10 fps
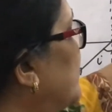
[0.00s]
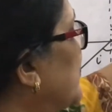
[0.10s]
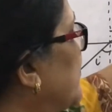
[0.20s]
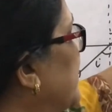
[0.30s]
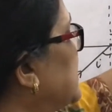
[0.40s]

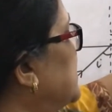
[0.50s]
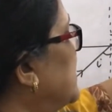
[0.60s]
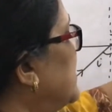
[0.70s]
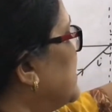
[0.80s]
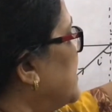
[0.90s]
refraction
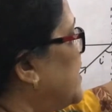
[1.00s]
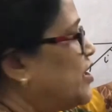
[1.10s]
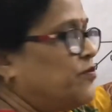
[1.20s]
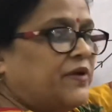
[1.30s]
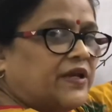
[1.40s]
in rarer
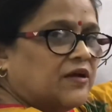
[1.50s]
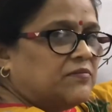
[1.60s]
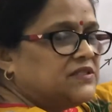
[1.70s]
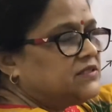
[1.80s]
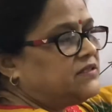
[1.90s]
medium
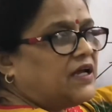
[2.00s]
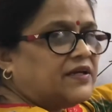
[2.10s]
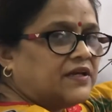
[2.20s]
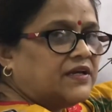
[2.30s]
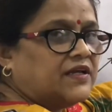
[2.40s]
is
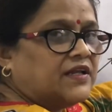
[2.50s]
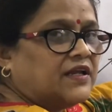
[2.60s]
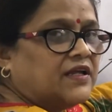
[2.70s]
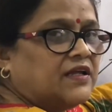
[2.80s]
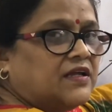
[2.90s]
90 degree.
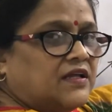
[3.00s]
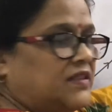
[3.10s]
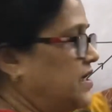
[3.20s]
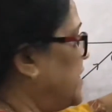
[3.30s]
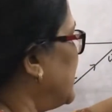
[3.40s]

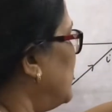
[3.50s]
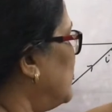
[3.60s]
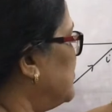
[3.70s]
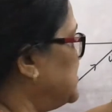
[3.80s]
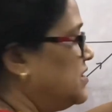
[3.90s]
That angle
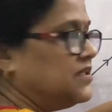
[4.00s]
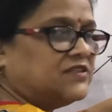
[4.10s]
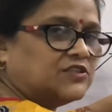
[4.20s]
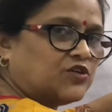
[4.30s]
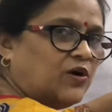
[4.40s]
of incidence
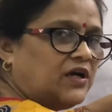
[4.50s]
is called